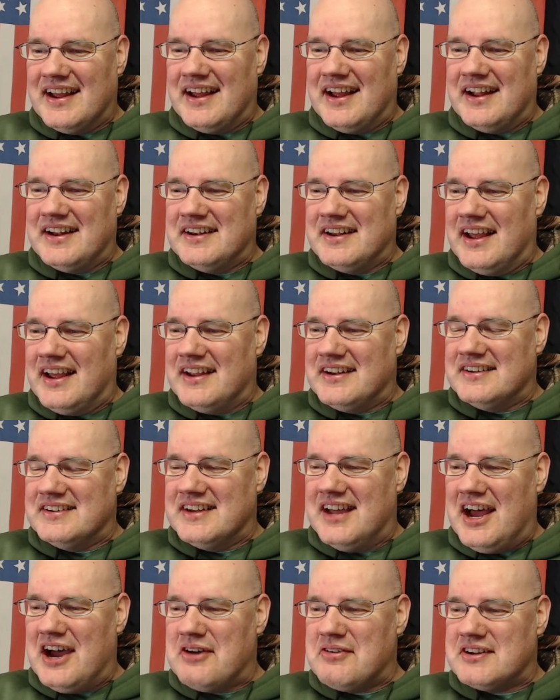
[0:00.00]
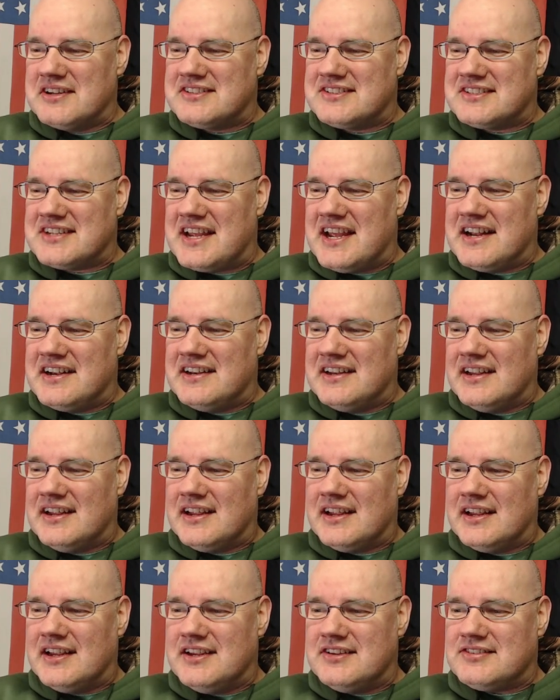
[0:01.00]
and now it's saying
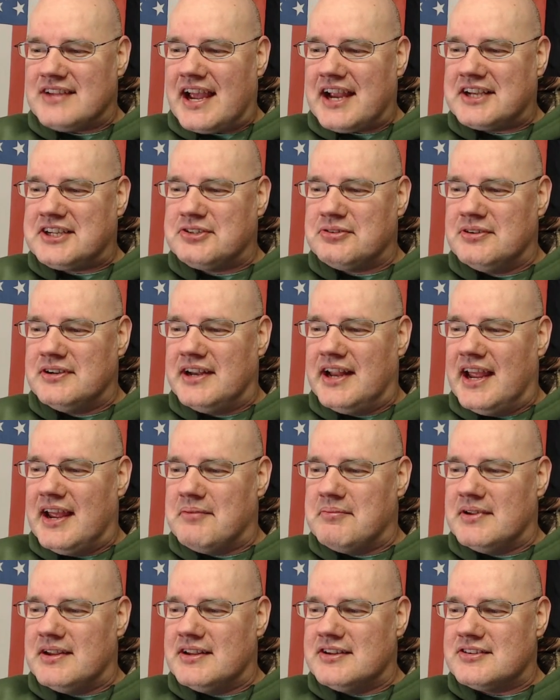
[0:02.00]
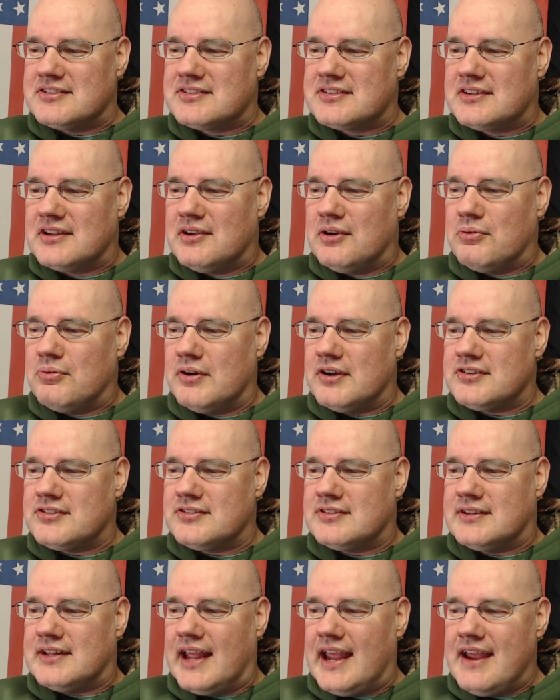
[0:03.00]
his actual name
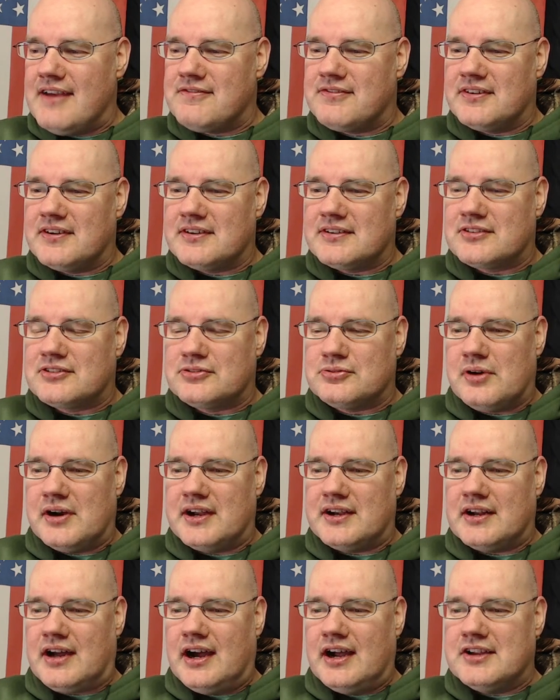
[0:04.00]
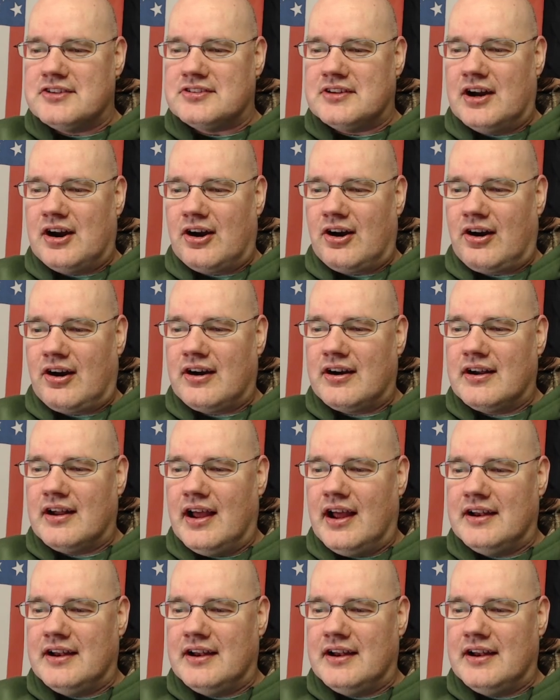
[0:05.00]
was David Dwight Eisenhower.